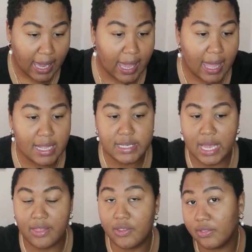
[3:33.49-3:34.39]
And
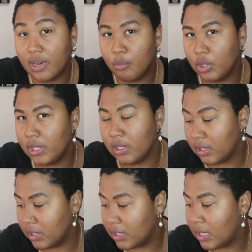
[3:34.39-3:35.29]
I think that I'm really
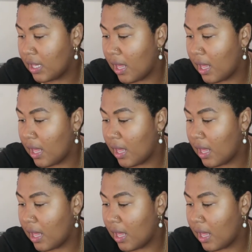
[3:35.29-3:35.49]
good.